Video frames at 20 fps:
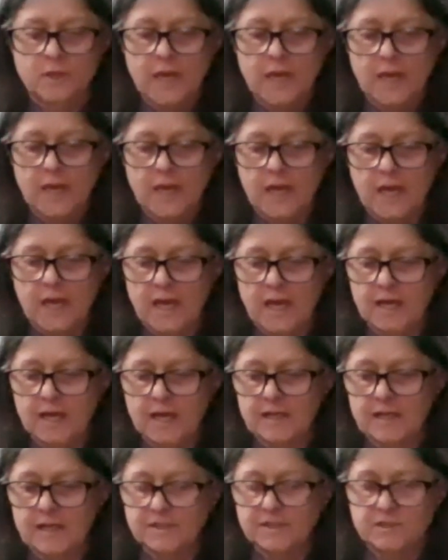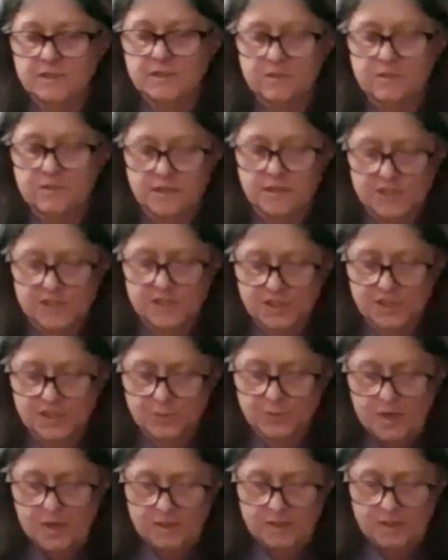And this is
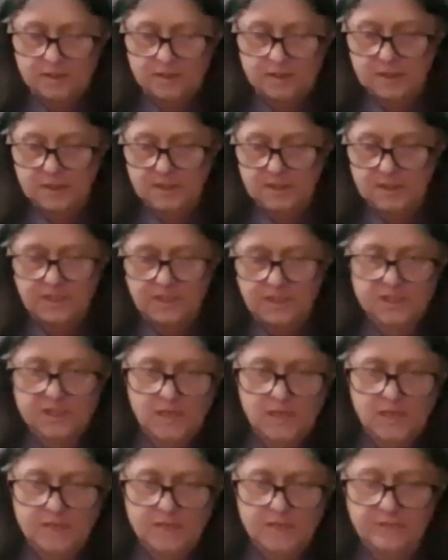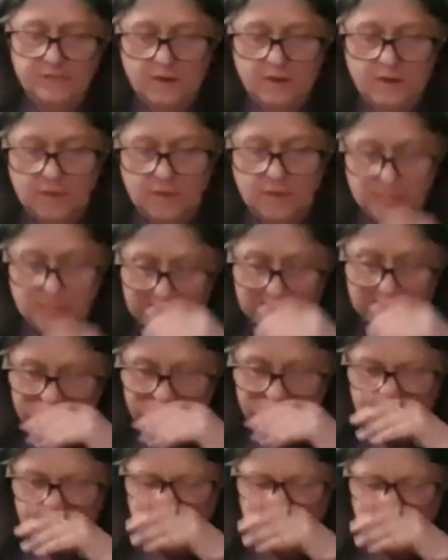what, it's kind of long, but
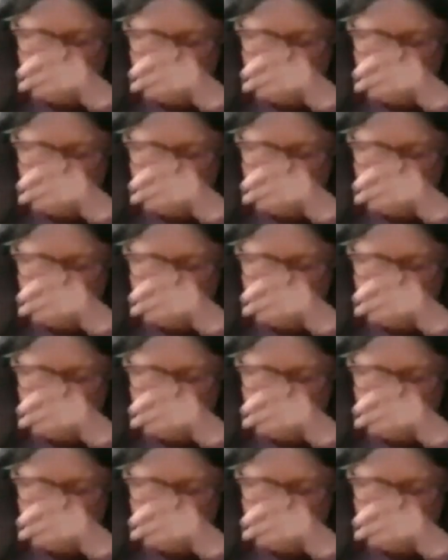it